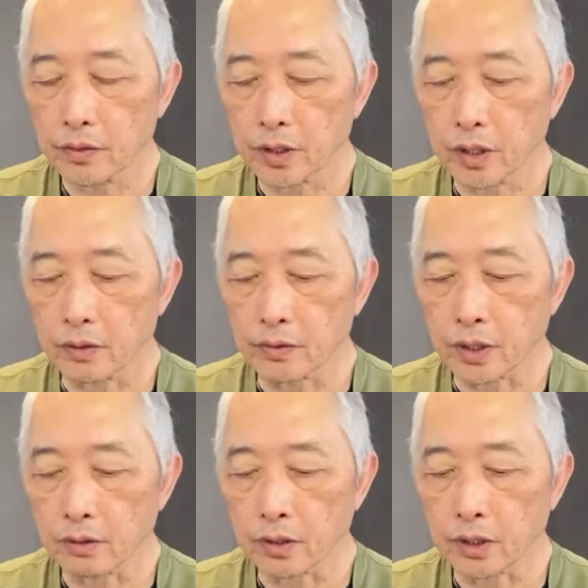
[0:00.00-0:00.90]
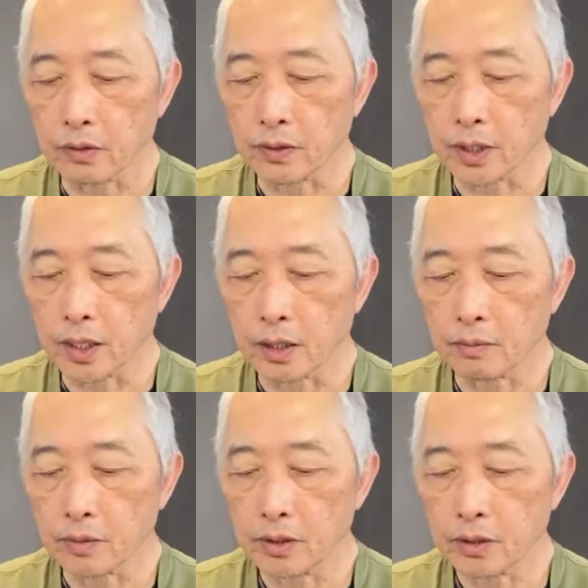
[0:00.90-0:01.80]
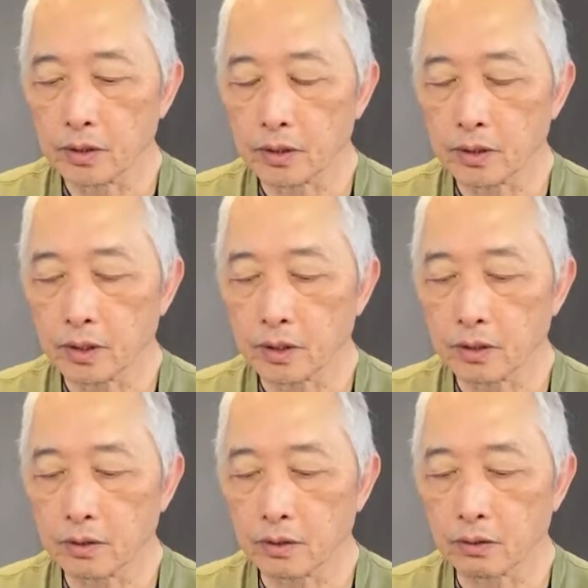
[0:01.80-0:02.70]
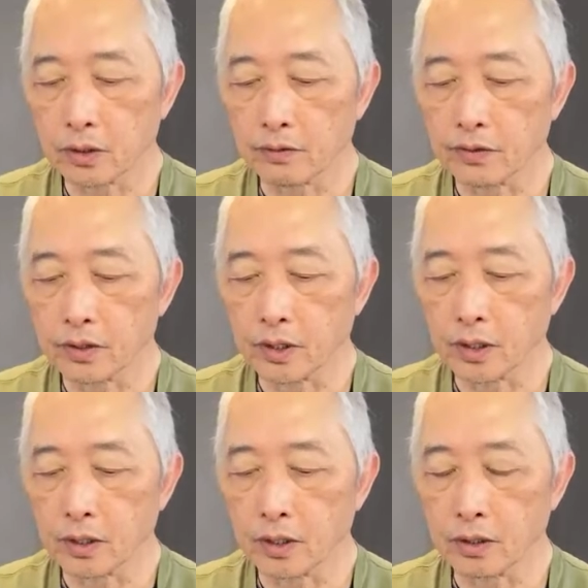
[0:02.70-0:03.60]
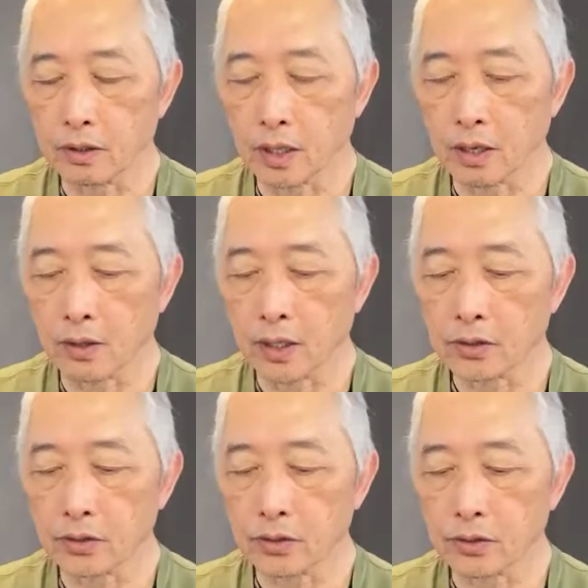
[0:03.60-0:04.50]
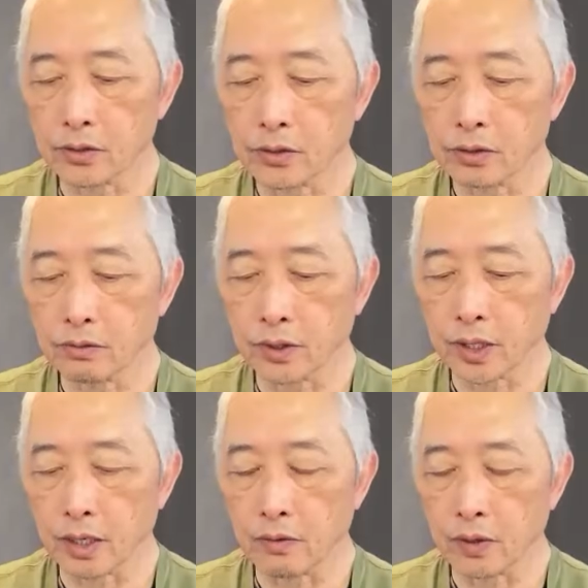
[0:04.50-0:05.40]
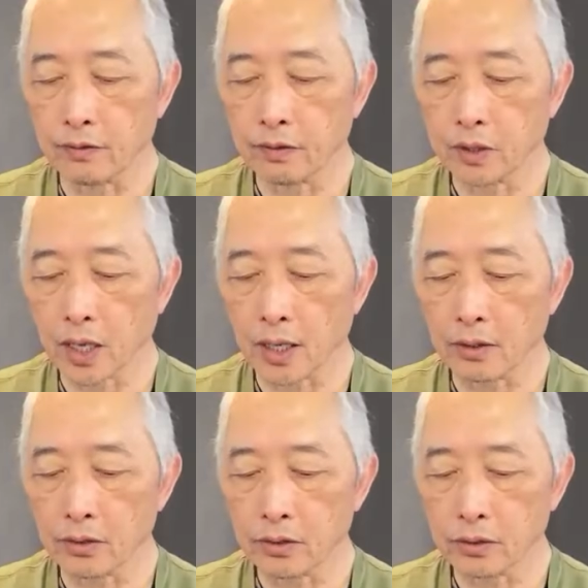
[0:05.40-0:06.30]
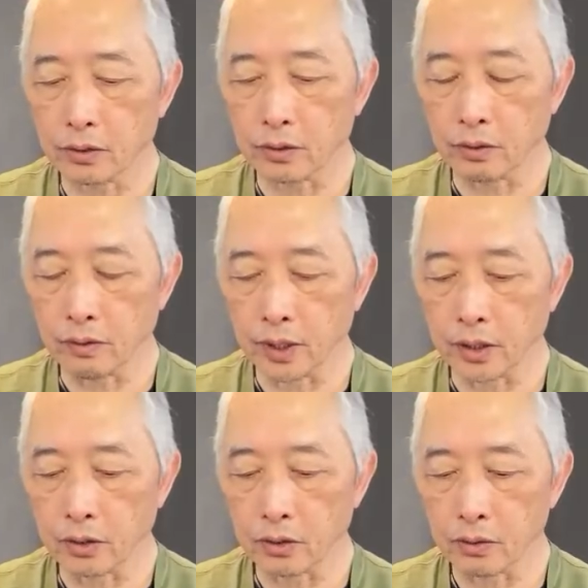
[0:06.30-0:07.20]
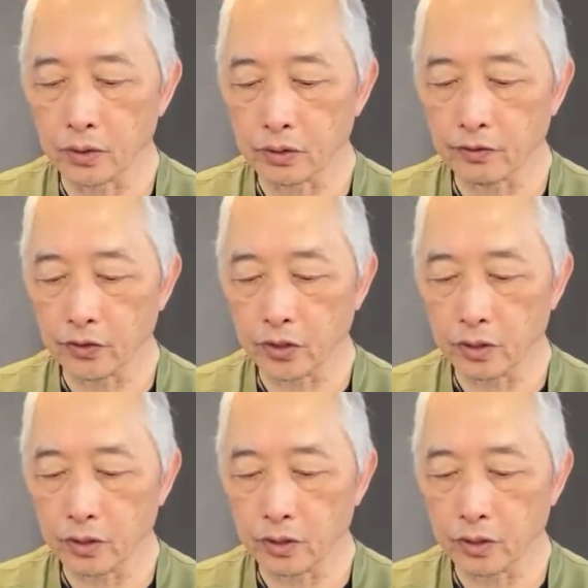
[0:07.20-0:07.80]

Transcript: He was out there with the elements, no different than our ancestors running away from tigers or running towards food.